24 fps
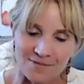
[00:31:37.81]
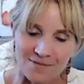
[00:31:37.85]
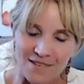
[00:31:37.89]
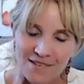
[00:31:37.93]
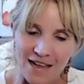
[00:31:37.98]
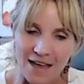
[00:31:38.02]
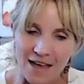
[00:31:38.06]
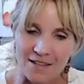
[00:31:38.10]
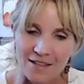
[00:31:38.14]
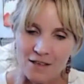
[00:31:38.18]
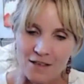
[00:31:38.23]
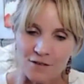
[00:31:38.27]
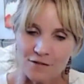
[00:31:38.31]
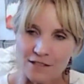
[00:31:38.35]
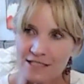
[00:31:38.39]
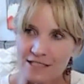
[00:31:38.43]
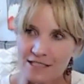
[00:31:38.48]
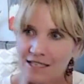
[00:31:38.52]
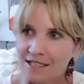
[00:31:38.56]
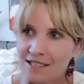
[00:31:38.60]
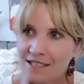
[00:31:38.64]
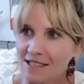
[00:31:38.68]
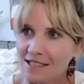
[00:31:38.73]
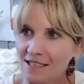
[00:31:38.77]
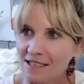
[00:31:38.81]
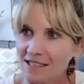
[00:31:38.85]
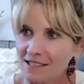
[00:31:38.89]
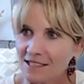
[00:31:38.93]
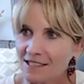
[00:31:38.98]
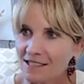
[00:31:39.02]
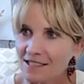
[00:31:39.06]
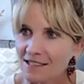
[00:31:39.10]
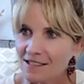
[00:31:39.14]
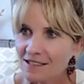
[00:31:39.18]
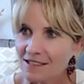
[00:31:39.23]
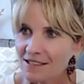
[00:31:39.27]
now that you've listened to
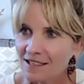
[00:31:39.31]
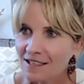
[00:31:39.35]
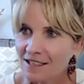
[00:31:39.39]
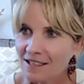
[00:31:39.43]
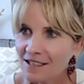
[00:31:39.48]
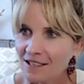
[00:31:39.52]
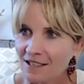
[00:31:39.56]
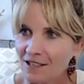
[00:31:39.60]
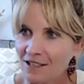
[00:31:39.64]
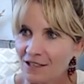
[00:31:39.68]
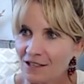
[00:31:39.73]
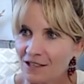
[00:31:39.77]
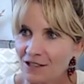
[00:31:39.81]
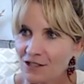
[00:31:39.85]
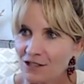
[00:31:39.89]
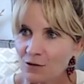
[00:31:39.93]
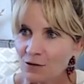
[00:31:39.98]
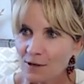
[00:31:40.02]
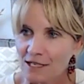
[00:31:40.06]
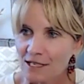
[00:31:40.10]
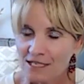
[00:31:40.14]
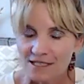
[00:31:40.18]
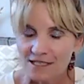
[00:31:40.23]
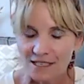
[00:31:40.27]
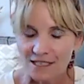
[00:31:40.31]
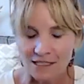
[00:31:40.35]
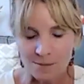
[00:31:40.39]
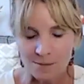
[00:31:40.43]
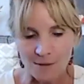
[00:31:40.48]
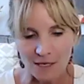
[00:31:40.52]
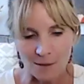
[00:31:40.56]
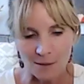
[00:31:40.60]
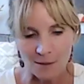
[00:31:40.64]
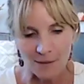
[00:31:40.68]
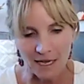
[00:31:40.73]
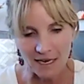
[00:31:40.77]
this 26-minute